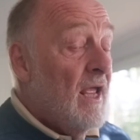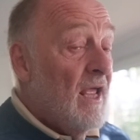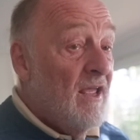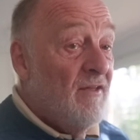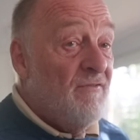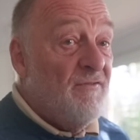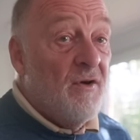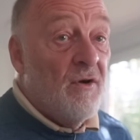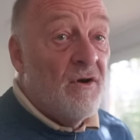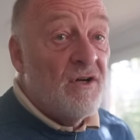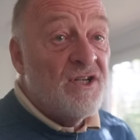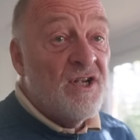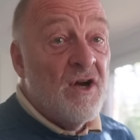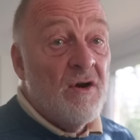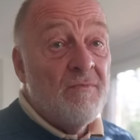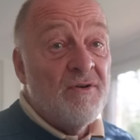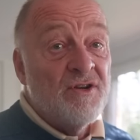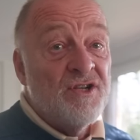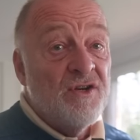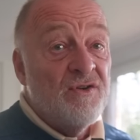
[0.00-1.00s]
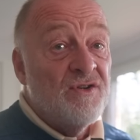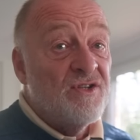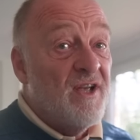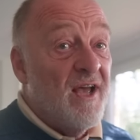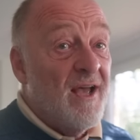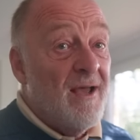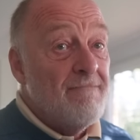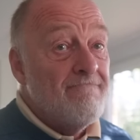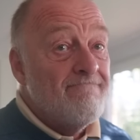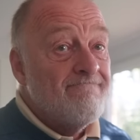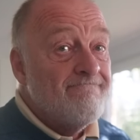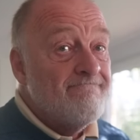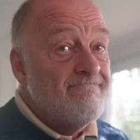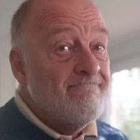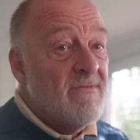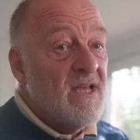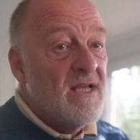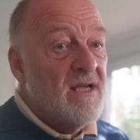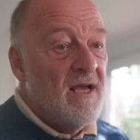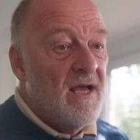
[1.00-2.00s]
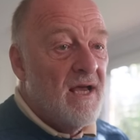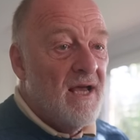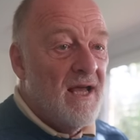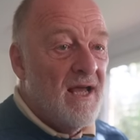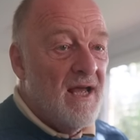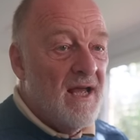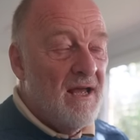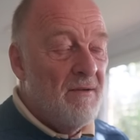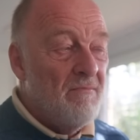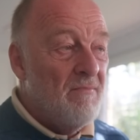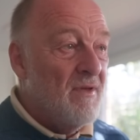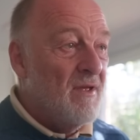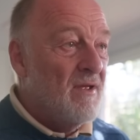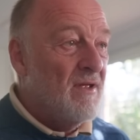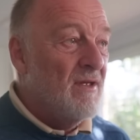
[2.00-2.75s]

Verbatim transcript: if you're a song producer, um,